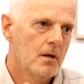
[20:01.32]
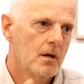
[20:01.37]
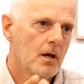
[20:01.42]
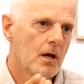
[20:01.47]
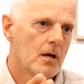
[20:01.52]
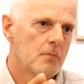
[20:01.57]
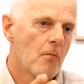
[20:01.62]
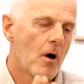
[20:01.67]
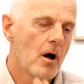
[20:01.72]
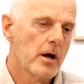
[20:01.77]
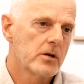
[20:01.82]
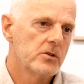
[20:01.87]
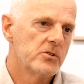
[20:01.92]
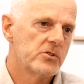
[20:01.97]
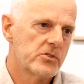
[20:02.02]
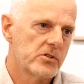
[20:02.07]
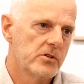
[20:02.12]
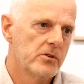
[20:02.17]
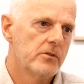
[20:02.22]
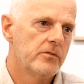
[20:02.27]
And my
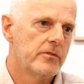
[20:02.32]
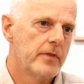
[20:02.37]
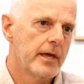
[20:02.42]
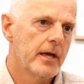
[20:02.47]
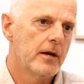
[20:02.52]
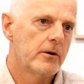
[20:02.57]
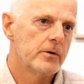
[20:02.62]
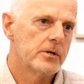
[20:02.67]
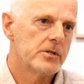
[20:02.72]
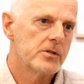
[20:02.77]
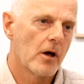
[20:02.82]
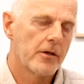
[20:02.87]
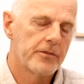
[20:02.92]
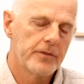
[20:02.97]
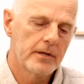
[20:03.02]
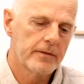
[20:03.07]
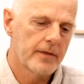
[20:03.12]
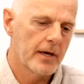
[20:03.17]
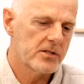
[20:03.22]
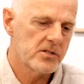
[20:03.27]
concern there is, I
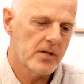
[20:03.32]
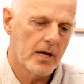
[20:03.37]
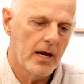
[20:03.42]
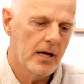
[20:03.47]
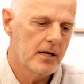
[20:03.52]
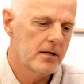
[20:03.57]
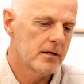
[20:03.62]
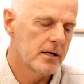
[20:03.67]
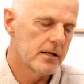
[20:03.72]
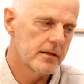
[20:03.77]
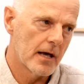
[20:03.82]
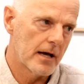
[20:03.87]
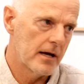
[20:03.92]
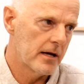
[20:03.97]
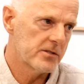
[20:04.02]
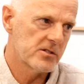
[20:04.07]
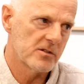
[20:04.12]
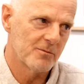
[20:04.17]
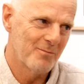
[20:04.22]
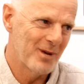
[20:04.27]
think that's hidden in the
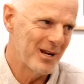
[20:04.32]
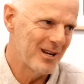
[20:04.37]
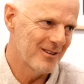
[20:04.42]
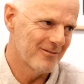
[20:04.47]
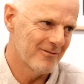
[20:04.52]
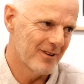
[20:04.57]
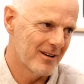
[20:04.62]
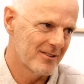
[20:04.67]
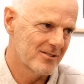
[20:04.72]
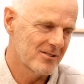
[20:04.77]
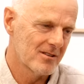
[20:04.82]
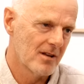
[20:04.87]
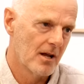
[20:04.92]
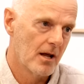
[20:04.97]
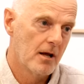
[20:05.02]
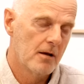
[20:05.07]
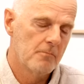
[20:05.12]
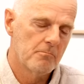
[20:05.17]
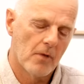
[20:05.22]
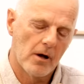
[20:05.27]
hearts of many of us.
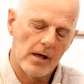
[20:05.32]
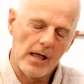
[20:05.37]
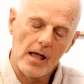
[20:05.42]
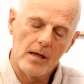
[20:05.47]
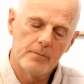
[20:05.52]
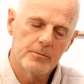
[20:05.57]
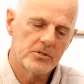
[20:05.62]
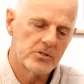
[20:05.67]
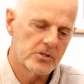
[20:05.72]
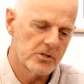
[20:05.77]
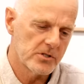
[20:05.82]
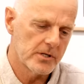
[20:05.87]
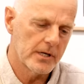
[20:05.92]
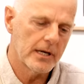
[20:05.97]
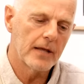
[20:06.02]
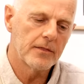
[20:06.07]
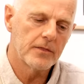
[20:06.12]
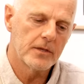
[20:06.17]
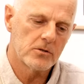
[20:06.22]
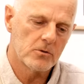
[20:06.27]
Mm-hmm. My aim is just to
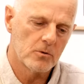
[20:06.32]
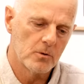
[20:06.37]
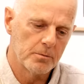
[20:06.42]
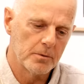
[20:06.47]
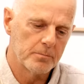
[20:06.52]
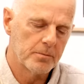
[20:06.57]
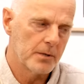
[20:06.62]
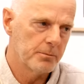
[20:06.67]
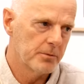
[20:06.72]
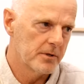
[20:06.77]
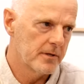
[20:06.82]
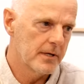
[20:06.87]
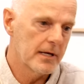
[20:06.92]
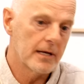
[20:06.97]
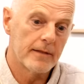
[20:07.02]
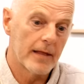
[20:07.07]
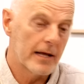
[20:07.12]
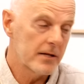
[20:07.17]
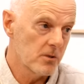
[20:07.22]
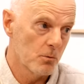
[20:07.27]
get this group of people to the
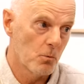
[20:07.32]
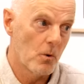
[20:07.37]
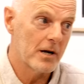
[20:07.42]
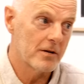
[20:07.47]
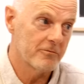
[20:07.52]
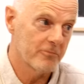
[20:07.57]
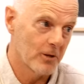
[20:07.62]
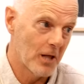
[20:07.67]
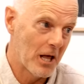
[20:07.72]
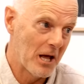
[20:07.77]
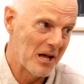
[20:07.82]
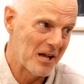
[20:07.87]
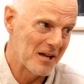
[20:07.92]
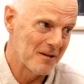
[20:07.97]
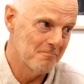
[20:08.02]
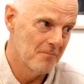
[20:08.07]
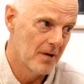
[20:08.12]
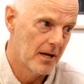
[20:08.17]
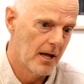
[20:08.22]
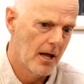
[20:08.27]
end. That's a wonderful
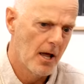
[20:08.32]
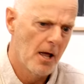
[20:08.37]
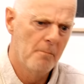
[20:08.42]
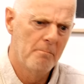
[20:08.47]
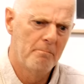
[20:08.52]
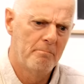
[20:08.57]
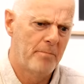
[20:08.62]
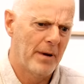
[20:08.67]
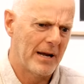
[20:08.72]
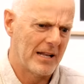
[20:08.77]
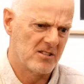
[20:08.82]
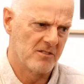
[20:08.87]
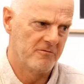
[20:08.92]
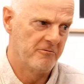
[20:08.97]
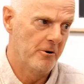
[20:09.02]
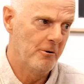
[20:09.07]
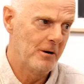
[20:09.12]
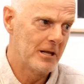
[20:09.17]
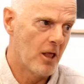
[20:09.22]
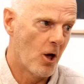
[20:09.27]
aim, but it's a
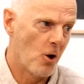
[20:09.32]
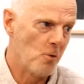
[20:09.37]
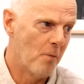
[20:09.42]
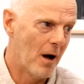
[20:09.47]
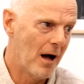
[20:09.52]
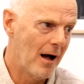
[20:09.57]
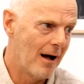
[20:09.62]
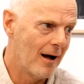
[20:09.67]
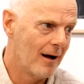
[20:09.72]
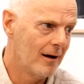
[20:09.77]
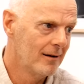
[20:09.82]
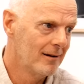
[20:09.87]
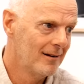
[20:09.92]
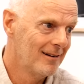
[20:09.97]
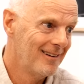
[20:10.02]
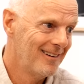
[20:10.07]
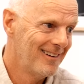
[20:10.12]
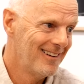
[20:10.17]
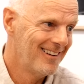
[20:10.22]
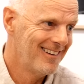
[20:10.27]
very low bar.
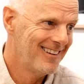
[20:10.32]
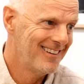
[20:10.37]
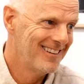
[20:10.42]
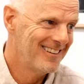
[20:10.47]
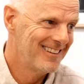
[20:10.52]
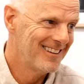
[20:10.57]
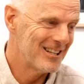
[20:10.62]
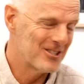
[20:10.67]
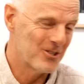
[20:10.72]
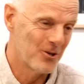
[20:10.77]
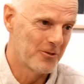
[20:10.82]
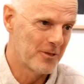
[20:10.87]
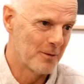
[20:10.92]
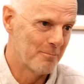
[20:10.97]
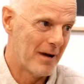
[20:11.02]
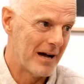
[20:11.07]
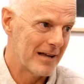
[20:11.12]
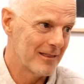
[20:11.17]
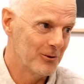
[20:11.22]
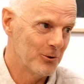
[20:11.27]
Mm. It's not the
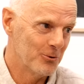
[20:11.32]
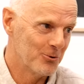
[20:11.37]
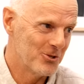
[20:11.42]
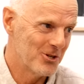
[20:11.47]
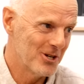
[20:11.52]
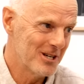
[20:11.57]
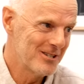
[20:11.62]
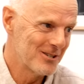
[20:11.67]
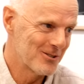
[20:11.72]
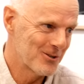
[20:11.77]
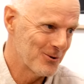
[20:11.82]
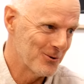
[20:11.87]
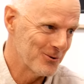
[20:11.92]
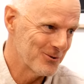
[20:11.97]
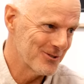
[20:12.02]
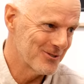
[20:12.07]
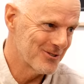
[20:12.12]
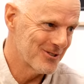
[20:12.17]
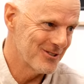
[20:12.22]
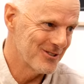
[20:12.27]
bar the Lord Jesus
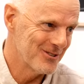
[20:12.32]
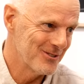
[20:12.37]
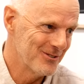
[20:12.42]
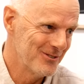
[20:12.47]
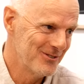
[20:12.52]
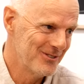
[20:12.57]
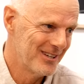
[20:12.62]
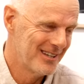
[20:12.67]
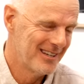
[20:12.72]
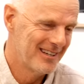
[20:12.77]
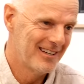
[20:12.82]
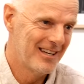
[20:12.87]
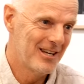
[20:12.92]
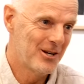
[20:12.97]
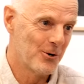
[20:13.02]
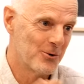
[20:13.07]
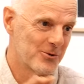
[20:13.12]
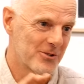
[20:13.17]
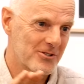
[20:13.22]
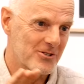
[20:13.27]
calls us to do. Mm. He
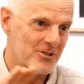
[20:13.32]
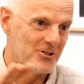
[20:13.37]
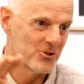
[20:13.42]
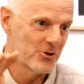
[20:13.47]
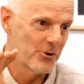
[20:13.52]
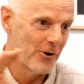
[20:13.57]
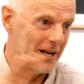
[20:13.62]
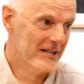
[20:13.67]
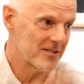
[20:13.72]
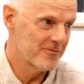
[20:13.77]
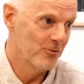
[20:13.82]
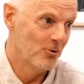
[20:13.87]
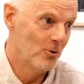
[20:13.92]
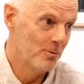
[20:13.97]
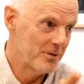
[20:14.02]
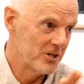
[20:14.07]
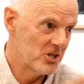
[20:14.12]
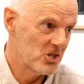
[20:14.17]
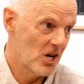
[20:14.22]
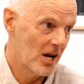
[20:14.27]
calls us to
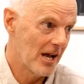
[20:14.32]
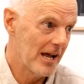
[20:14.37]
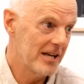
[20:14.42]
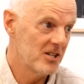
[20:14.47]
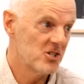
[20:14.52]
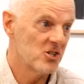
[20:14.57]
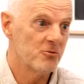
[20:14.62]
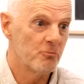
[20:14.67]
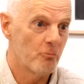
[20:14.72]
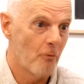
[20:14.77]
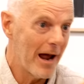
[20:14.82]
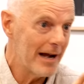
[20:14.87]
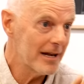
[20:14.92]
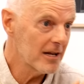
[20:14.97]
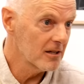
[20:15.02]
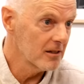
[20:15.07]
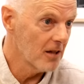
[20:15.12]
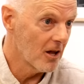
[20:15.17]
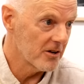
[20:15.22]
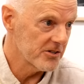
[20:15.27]
transform and change and
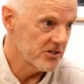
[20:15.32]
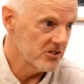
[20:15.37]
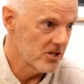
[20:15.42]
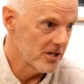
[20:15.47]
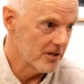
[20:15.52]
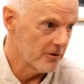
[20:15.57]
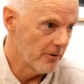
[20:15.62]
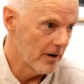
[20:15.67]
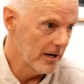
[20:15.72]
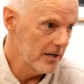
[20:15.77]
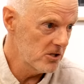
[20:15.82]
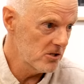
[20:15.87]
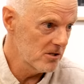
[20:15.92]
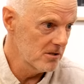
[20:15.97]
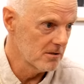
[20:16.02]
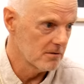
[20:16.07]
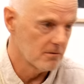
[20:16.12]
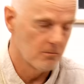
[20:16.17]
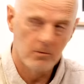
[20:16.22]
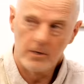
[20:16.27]
radicalise a
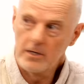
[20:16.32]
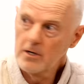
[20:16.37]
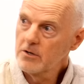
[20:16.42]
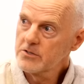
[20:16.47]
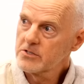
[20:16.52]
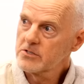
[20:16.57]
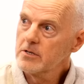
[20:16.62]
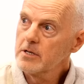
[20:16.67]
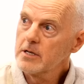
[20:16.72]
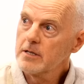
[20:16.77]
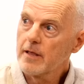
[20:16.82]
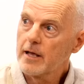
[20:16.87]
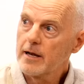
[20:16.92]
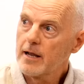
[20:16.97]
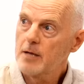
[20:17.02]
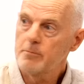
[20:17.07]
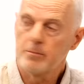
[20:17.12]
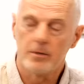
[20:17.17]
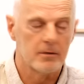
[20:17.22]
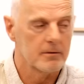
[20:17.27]
generation. Mm. We're not seeing that
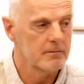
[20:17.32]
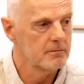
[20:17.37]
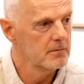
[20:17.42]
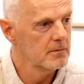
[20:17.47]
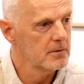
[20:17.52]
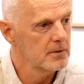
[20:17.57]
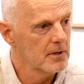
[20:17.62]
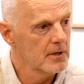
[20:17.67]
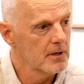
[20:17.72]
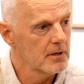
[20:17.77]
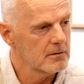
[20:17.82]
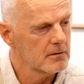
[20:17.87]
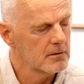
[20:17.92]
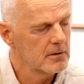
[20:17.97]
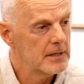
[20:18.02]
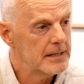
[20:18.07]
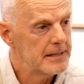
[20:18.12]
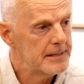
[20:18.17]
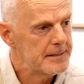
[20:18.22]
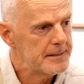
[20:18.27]
happen. Yeah.
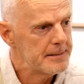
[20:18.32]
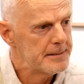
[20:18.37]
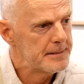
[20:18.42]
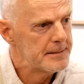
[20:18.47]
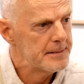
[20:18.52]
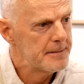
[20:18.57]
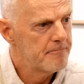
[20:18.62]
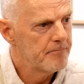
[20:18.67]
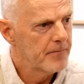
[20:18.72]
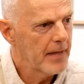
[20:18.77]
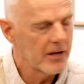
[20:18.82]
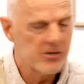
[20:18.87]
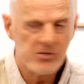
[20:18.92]
Our